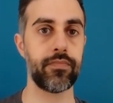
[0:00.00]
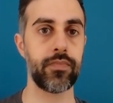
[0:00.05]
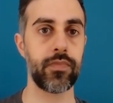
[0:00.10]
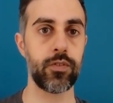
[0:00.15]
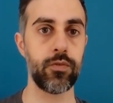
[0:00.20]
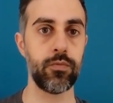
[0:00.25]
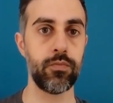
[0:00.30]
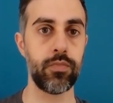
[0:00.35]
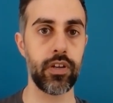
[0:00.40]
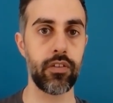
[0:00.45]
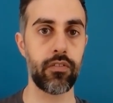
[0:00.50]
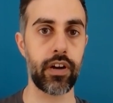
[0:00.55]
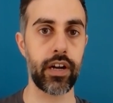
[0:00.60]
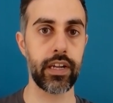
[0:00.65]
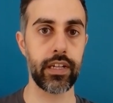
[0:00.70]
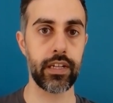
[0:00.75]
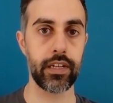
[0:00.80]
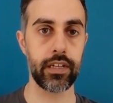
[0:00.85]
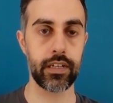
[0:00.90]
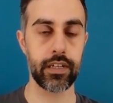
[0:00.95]
to be
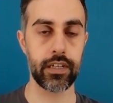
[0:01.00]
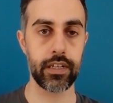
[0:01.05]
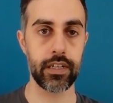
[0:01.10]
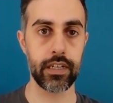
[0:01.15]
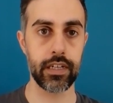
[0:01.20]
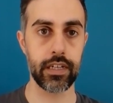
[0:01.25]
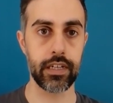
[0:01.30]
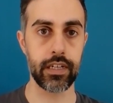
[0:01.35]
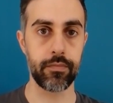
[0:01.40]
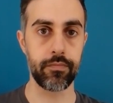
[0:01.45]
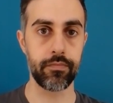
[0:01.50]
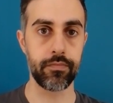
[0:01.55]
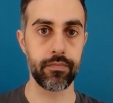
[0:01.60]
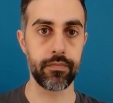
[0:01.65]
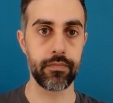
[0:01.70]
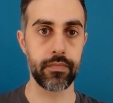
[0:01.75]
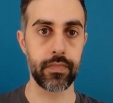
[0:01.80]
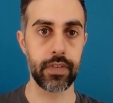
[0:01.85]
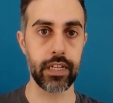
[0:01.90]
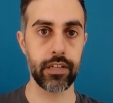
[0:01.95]
running
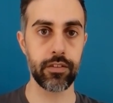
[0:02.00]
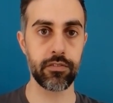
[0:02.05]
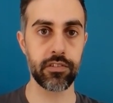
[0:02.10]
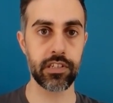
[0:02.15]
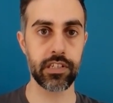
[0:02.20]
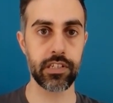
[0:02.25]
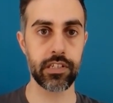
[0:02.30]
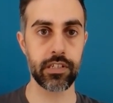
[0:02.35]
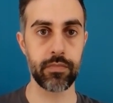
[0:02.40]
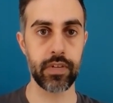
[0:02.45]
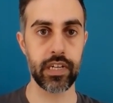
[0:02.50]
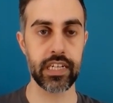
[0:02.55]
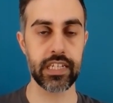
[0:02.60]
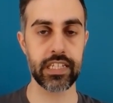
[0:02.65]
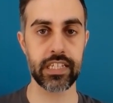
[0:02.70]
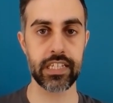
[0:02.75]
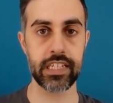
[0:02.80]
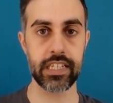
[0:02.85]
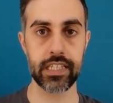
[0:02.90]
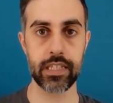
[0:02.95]

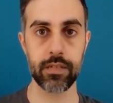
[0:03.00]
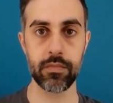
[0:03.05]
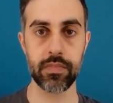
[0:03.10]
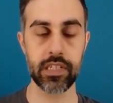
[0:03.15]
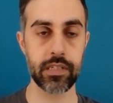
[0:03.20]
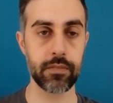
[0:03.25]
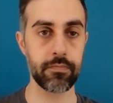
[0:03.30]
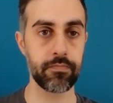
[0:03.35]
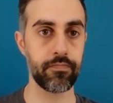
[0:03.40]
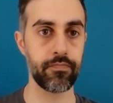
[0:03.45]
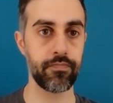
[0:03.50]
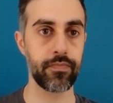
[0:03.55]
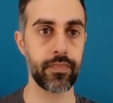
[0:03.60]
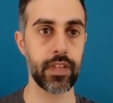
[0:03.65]
Linux-based systems,